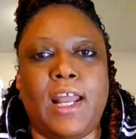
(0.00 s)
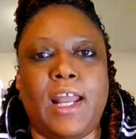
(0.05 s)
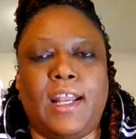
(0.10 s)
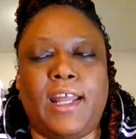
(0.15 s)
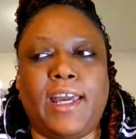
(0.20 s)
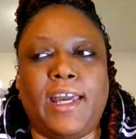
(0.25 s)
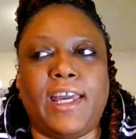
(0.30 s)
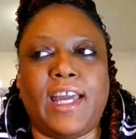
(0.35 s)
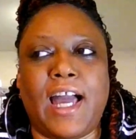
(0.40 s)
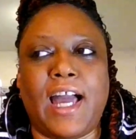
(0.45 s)

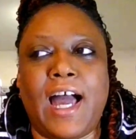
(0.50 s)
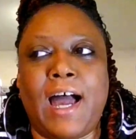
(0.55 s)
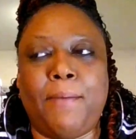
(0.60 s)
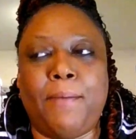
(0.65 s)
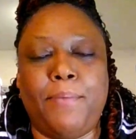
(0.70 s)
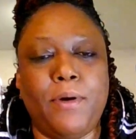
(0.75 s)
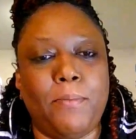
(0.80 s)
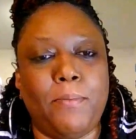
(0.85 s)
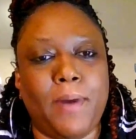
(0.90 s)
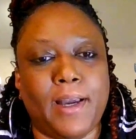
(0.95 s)
Like I
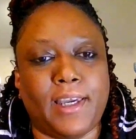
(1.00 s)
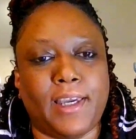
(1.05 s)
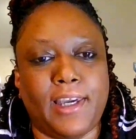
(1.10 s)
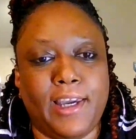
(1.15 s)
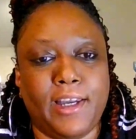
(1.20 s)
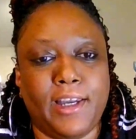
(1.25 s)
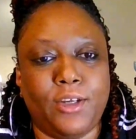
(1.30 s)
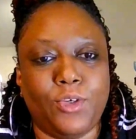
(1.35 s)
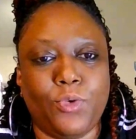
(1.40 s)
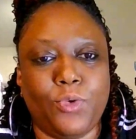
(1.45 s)
put my
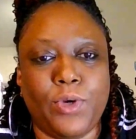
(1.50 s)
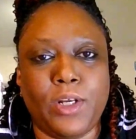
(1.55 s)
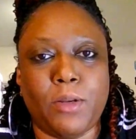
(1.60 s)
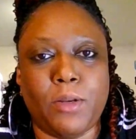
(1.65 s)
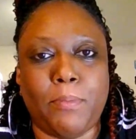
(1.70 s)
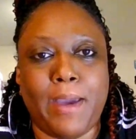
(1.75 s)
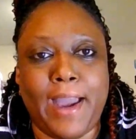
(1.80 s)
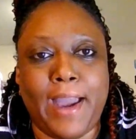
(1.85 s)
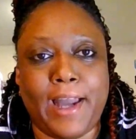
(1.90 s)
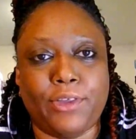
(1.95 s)
candle in the
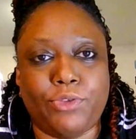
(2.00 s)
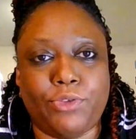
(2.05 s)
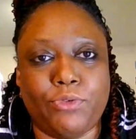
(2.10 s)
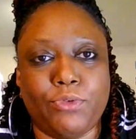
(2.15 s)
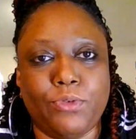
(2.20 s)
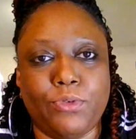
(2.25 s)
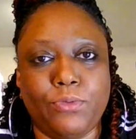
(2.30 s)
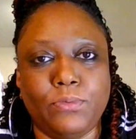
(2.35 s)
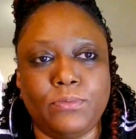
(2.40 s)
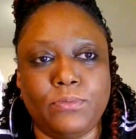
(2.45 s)

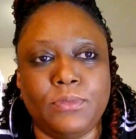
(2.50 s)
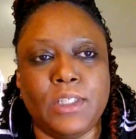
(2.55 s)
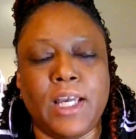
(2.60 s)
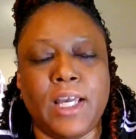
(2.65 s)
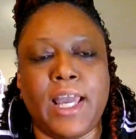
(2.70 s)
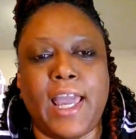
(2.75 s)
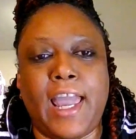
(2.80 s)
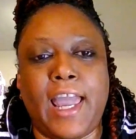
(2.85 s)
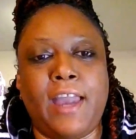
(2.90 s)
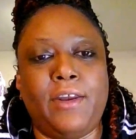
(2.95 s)
bathroom
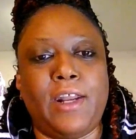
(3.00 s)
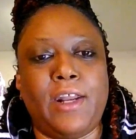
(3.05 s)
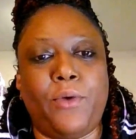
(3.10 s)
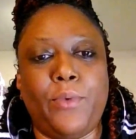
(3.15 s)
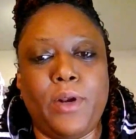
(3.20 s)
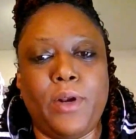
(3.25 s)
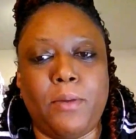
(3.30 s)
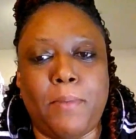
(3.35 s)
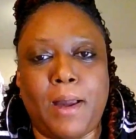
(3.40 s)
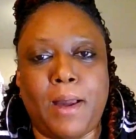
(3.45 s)
and I
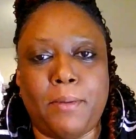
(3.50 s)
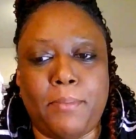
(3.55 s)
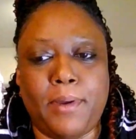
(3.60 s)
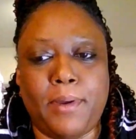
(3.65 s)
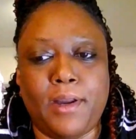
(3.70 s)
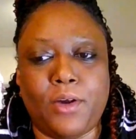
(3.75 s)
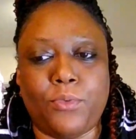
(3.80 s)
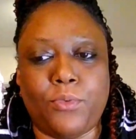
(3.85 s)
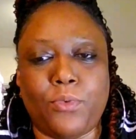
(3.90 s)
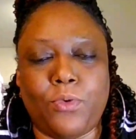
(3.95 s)
went in my
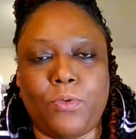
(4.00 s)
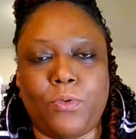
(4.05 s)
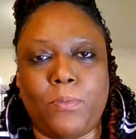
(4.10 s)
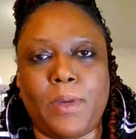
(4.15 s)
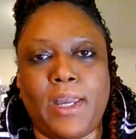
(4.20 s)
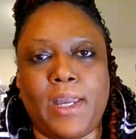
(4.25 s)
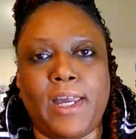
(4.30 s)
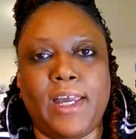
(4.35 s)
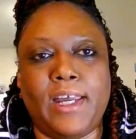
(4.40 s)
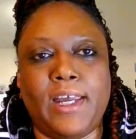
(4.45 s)
bedroom
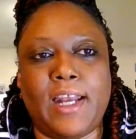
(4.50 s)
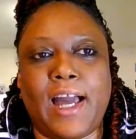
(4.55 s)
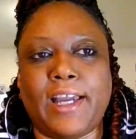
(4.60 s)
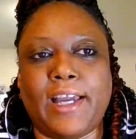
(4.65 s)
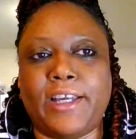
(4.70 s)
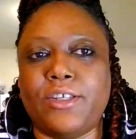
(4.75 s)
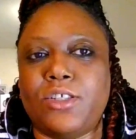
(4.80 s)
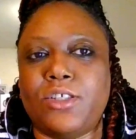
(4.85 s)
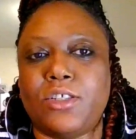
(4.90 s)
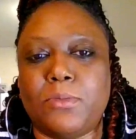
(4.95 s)
and I
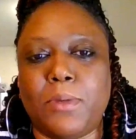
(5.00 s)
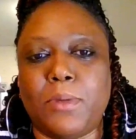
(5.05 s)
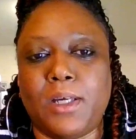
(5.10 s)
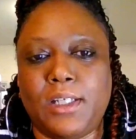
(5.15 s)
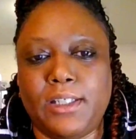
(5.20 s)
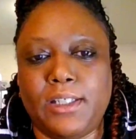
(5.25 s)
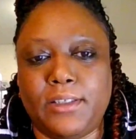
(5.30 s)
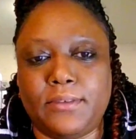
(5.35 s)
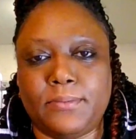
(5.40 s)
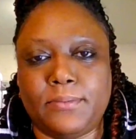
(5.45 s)
could smell
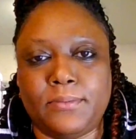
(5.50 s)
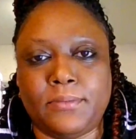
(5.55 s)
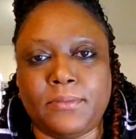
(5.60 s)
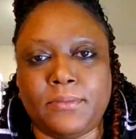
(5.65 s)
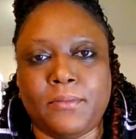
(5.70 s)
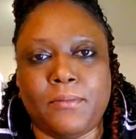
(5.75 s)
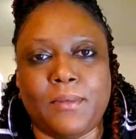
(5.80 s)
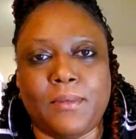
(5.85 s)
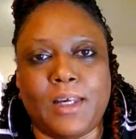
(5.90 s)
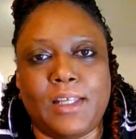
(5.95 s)
it.
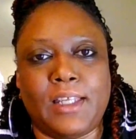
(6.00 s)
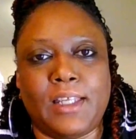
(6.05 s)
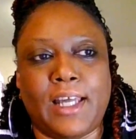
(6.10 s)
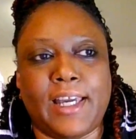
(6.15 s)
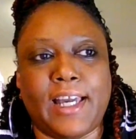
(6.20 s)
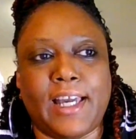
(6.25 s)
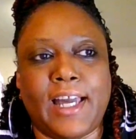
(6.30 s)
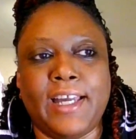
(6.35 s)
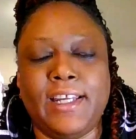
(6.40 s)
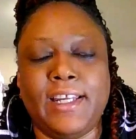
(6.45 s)

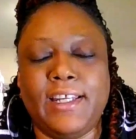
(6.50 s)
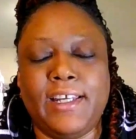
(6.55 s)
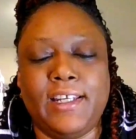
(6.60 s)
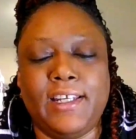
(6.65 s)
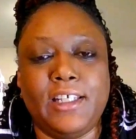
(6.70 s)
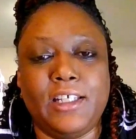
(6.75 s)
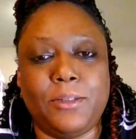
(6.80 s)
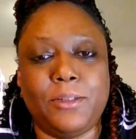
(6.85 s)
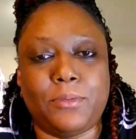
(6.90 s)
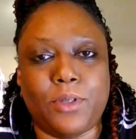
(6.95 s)
Like it
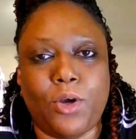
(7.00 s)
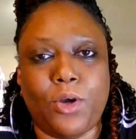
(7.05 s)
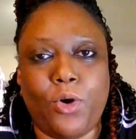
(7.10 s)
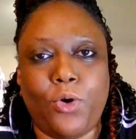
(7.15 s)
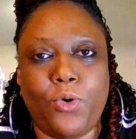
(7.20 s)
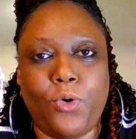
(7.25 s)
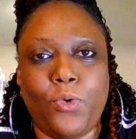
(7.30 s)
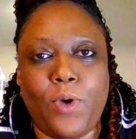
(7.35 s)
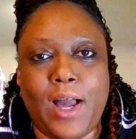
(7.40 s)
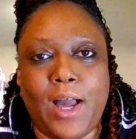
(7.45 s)
lit up the
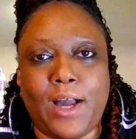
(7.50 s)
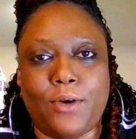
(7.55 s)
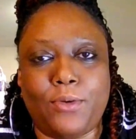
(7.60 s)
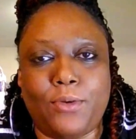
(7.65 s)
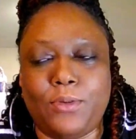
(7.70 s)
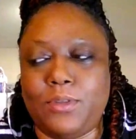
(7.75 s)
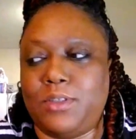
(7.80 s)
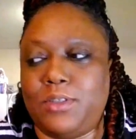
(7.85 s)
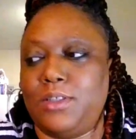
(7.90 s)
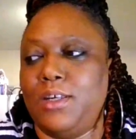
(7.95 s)
whole
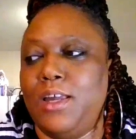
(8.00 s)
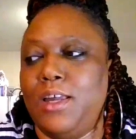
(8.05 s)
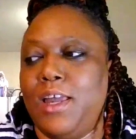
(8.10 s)
house.